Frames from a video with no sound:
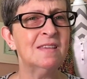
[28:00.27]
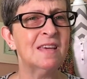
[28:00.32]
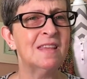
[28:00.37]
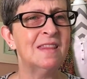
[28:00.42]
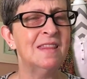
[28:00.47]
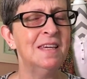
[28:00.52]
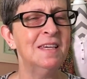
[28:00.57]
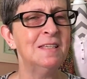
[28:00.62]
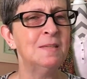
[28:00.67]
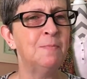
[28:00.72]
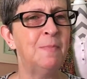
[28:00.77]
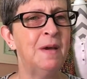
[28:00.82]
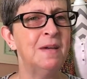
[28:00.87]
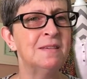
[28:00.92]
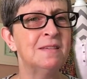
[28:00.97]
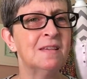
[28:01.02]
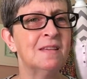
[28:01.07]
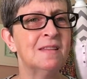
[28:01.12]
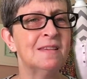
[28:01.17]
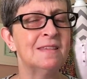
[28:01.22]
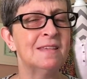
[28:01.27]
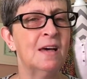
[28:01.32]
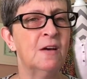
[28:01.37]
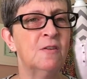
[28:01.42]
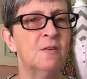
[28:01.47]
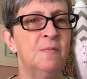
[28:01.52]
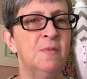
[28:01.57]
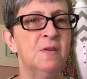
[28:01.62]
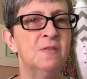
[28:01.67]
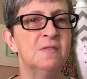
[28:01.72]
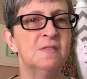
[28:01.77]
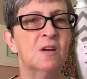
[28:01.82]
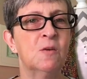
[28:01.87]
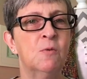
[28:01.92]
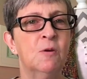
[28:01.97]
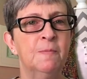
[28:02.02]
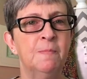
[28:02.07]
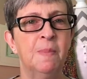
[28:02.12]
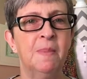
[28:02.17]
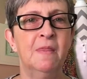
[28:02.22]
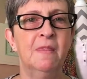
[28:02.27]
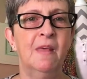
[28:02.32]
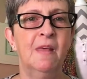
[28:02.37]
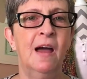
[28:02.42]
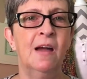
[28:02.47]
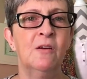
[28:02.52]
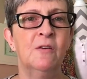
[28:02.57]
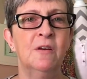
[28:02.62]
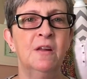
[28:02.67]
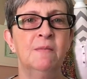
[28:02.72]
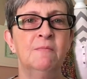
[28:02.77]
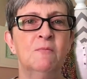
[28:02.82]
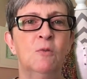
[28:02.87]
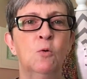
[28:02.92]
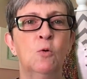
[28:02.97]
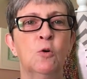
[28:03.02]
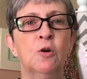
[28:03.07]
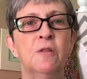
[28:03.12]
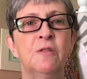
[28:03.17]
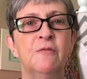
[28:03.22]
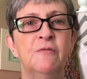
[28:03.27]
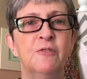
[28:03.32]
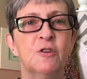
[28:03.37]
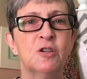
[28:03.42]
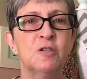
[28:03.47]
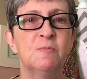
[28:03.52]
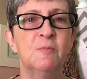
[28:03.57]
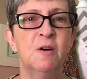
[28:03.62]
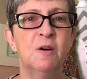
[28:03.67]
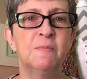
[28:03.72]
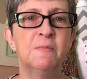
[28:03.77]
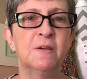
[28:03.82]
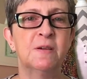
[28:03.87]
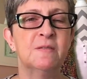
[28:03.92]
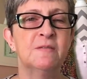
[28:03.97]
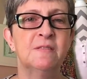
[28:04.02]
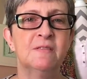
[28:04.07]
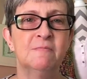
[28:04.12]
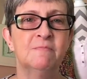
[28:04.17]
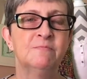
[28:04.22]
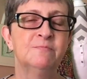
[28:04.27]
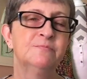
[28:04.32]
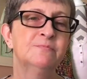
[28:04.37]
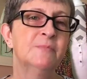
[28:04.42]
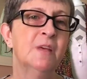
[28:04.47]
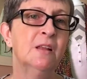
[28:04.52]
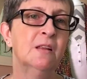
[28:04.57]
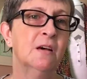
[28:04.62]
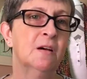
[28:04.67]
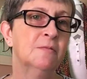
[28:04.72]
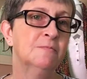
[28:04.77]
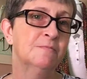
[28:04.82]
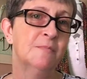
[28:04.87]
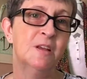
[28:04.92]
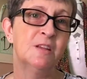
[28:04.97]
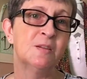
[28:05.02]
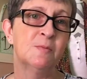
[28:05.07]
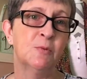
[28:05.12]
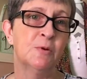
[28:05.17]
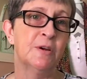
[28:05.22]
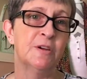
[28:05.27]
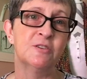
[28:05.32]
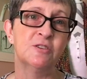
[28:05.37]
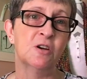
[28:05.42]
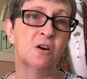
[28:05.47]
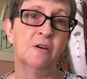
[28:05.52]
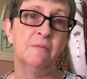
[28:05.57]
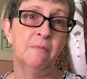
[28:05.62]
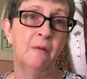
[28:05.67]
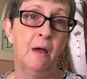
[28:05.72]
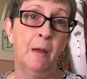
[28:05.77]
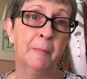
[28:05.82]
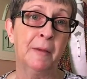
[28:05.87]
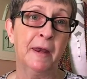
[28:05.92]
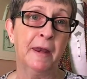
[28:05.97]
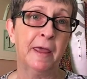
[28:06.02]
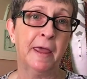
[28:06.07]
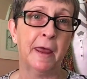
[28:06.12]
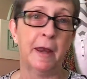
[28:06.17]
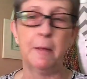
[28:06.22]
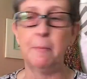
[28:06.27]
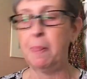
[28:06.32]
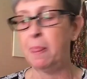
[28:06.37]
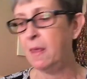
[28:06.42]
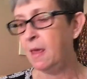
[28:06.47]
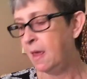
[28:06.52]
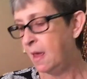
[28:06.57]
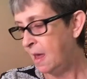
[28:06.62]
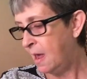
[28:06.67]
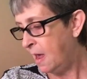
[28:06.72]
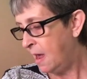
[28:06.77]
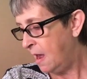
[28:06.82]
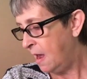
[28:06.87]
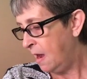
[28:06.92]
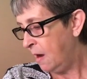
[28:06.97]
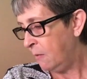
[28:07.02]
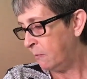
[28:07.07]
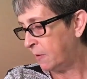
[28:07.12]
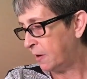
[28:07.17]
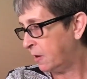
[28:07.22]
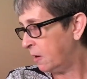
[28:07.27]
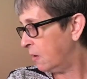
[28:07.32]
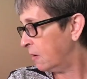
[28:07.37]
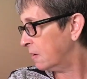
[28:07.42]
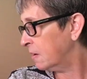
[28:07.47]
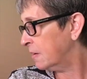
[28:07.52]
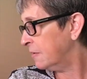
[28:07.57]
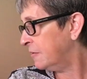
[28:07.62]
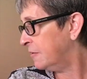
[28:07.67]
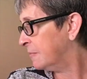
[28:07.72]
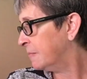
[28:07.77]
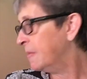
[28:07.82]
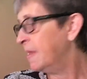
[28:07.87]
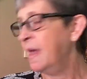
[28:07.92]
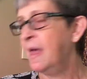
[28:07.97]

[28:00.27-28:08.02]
I think it's based on The Sound of Music. Well, I already ordered the first month because, hello, it's Maria's yarn. I'm going to get it regardless.